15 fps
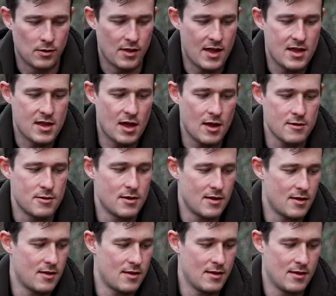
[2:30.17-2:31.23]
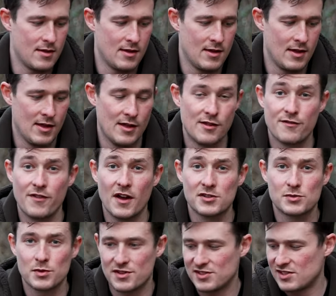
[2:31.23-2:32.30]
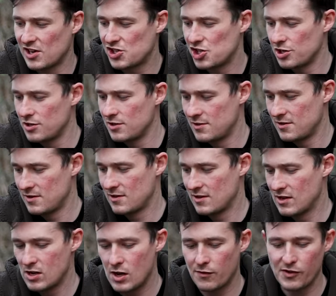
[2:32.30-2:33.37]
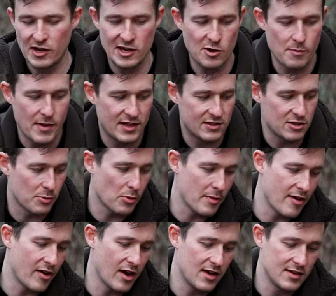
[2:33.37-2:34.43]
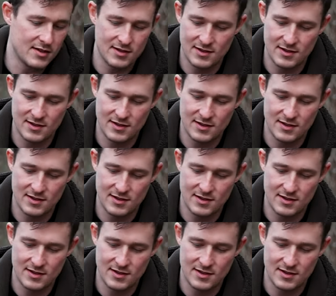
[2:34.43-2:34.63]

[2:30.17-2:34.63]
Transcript: There you go. First one of the session. Lovely little mid double mirror.